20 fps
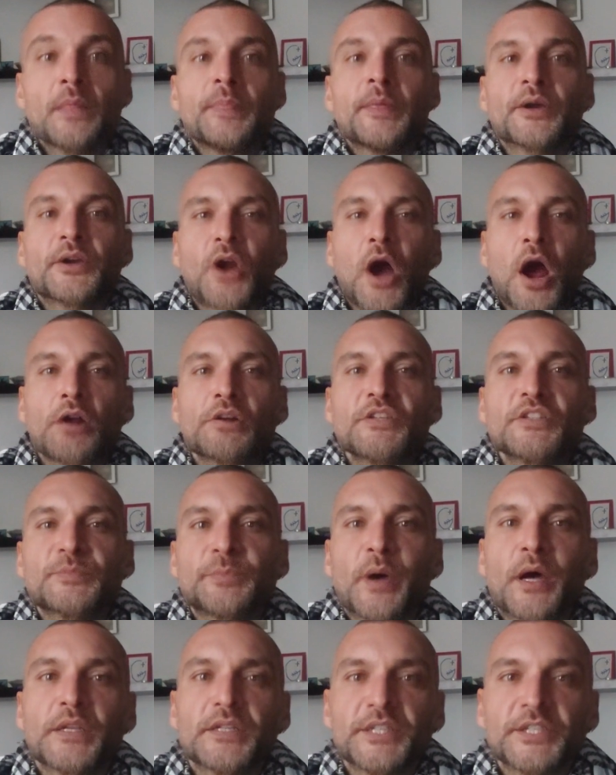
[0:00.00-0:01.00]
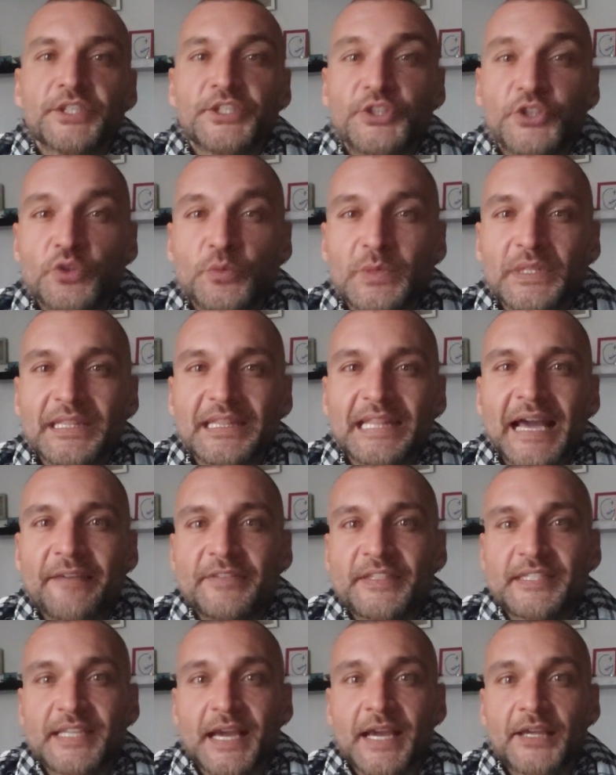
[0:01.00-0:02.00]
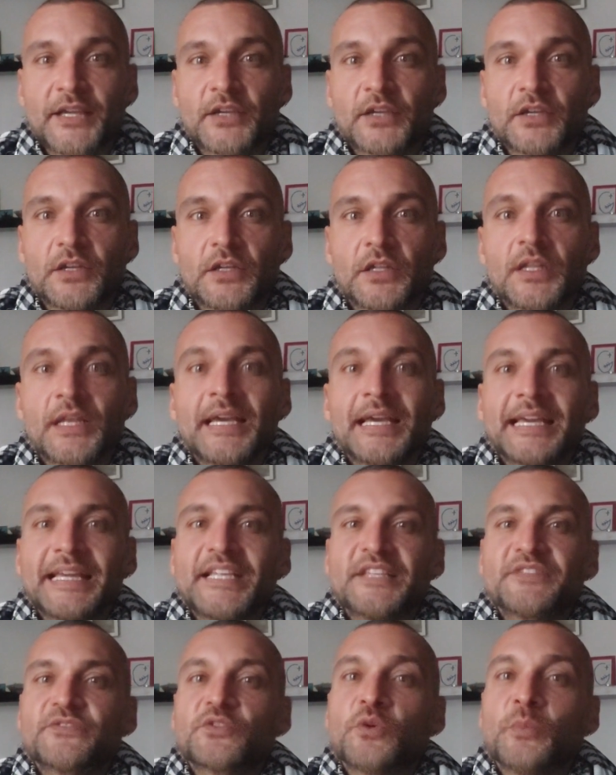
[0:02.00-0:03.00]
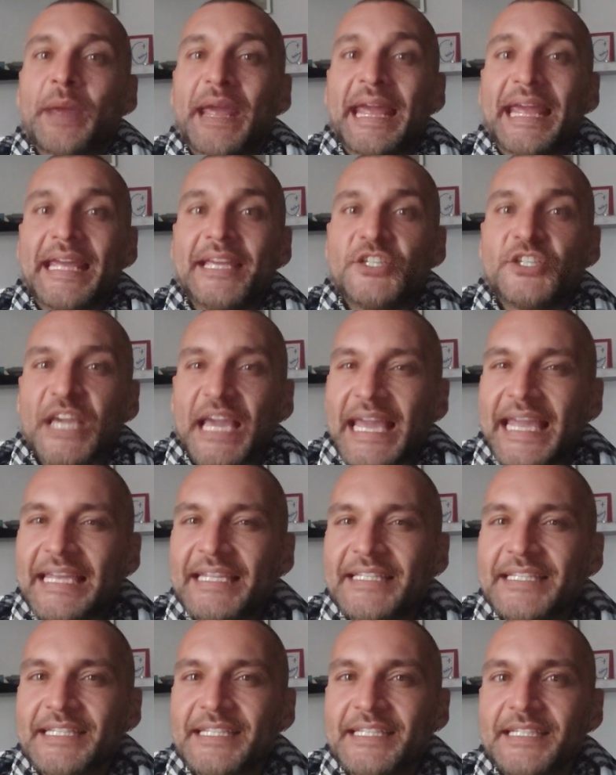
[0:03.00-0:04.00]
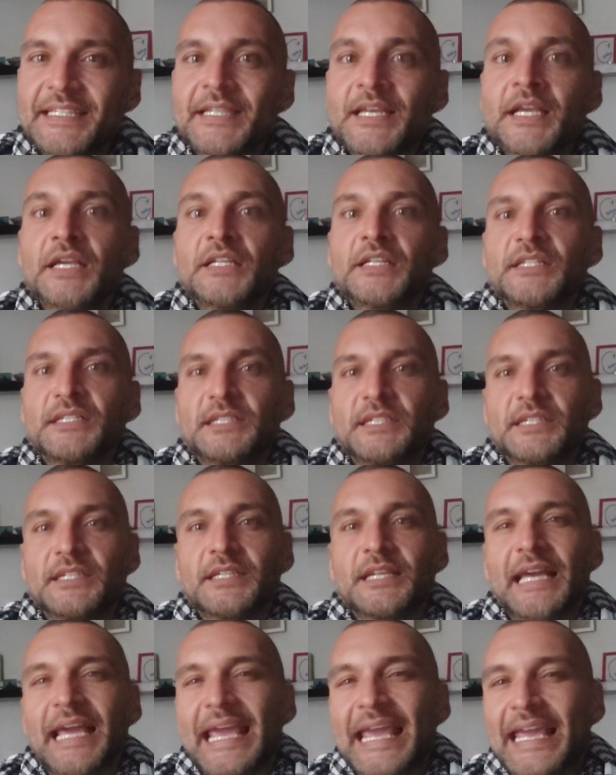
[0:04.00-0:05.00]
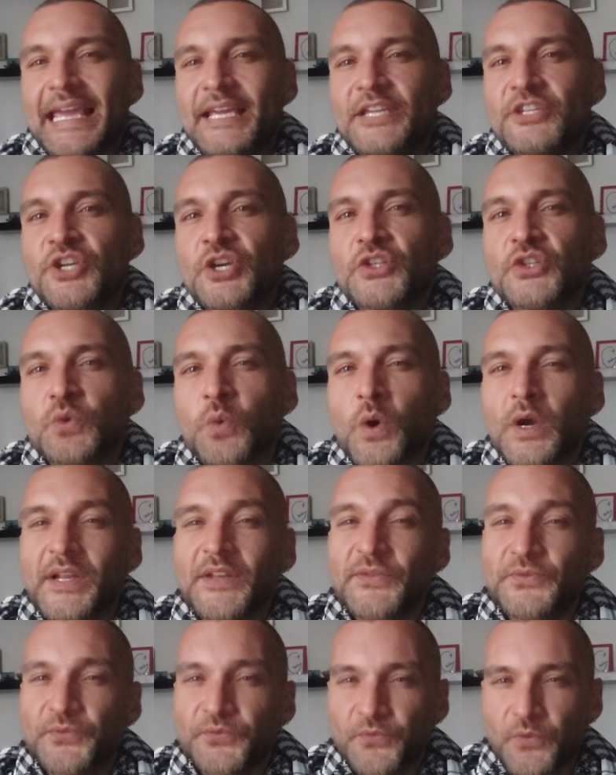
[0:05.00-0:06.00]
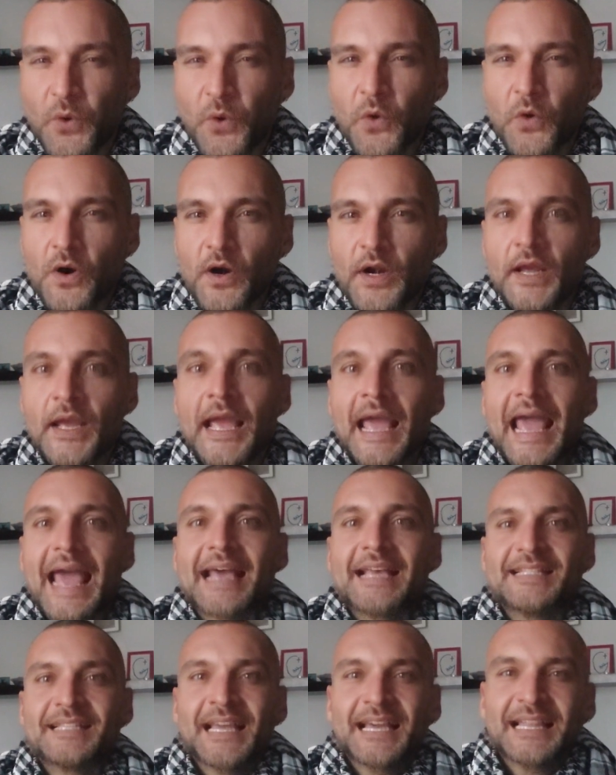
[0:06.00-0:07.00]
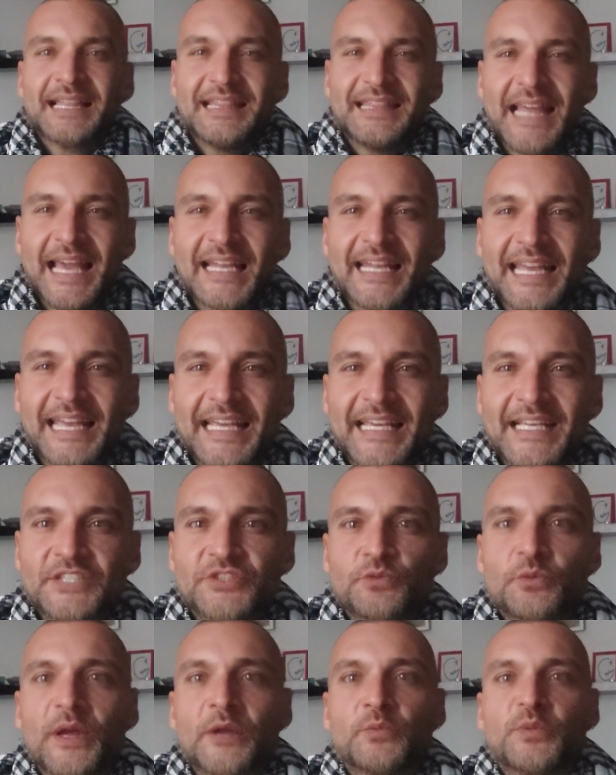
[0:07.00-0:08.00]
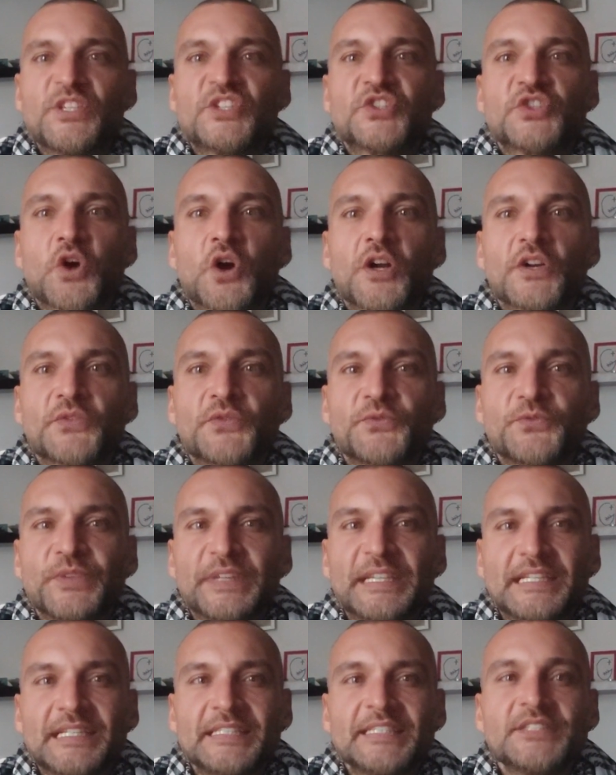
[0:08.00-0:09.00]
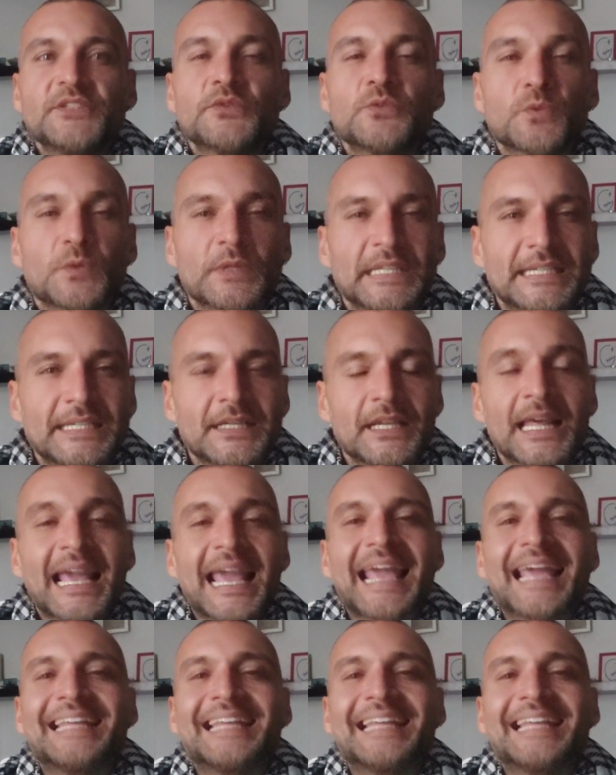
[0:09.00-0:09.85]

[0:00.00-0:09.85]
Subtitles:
The corresponding human life cycle is from age 18 till age 24, as that is when we start feeling real